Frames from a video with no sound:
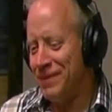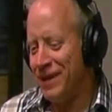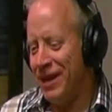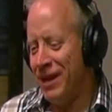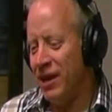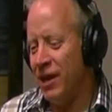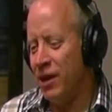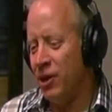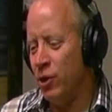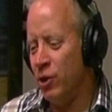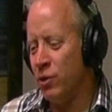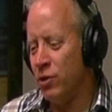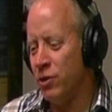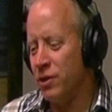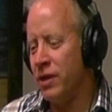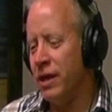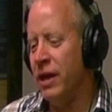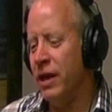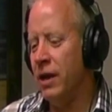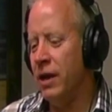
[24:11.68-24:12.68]
know that
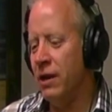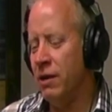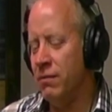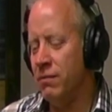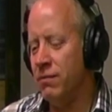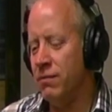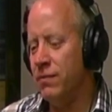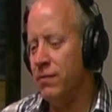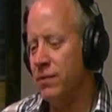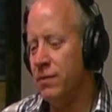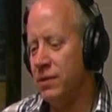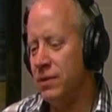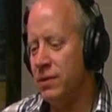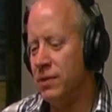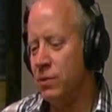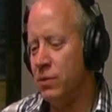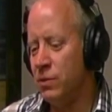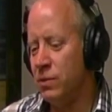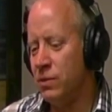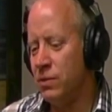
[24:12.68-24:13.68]
they have
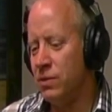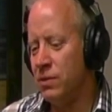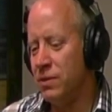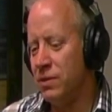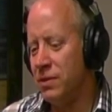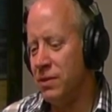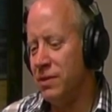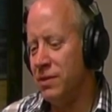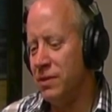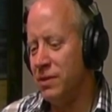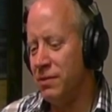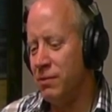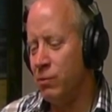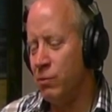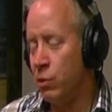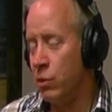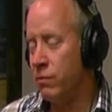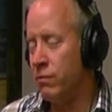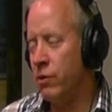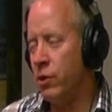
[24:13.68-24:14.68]

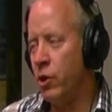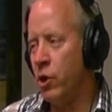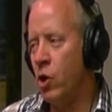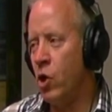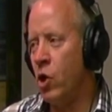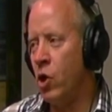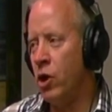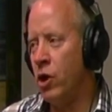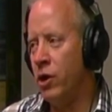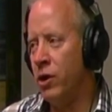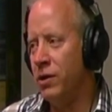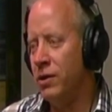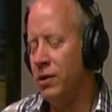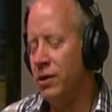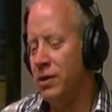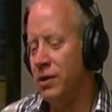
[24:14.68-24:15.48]
worked very hard,